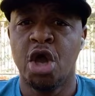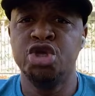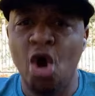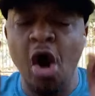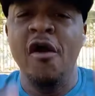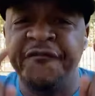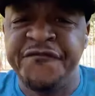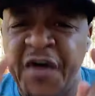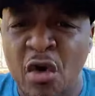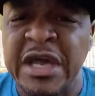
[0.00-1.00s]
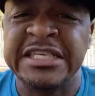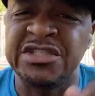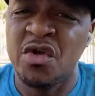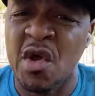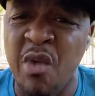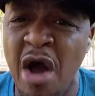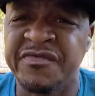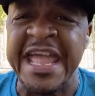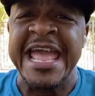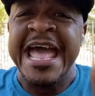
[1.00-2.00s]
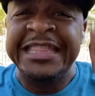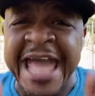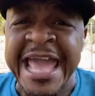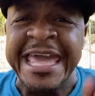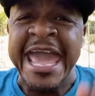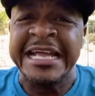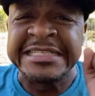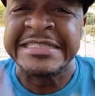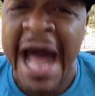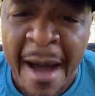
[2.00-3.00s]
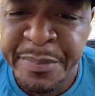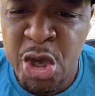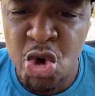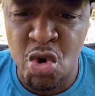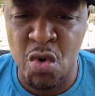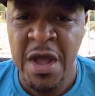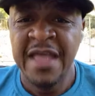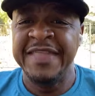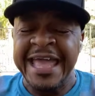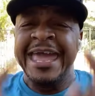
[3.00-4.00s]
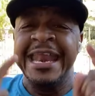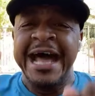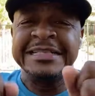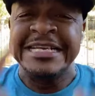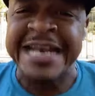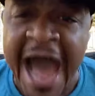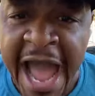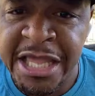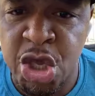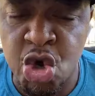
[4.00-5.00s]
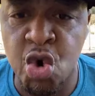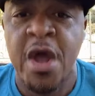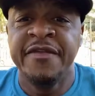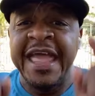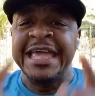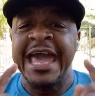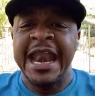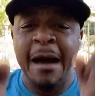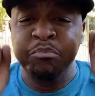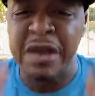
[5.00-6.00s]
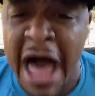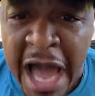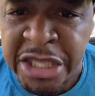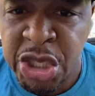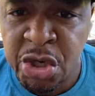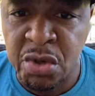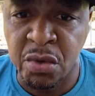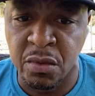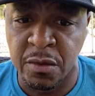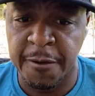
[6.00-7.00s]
You're focused on the wrong thing. They can't stop you. They cannot deny you. They cannot block you.